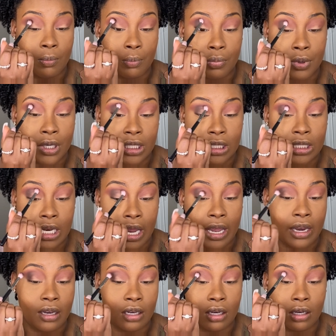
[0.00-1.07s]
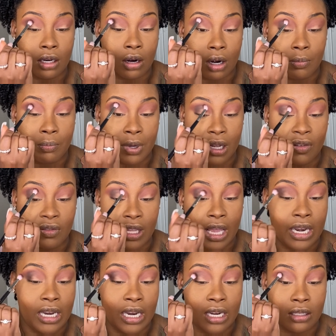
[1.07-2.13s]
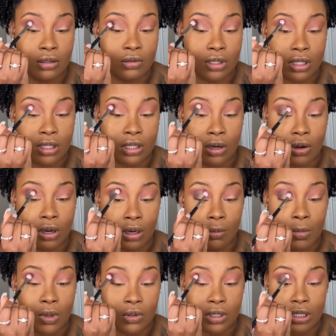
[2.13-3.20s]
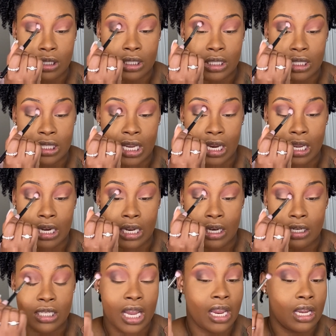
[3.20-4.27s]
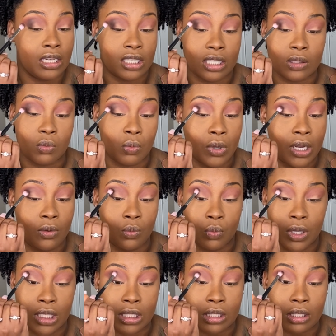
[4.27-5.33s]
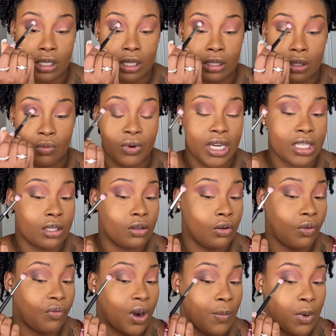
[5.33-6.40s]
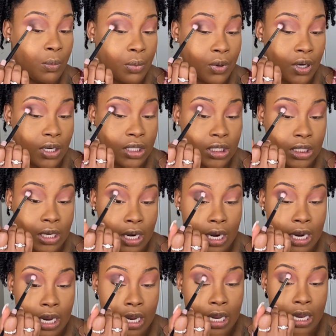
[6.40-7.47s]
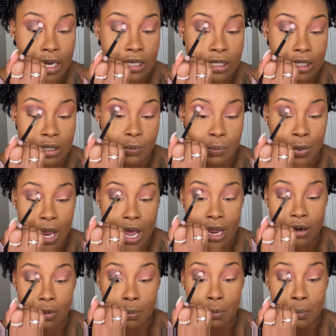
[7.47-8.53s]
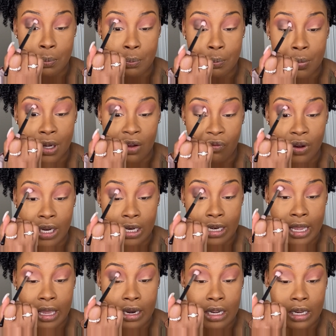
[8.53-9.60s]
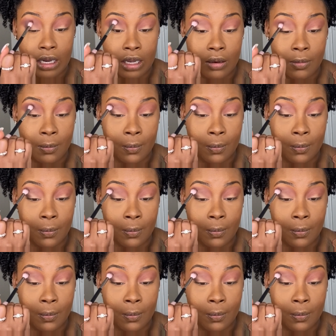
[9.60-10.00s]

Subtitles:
brush that or buff that in using circular motions. Just taking just what's the residue from the brush and just kind of buffing that in.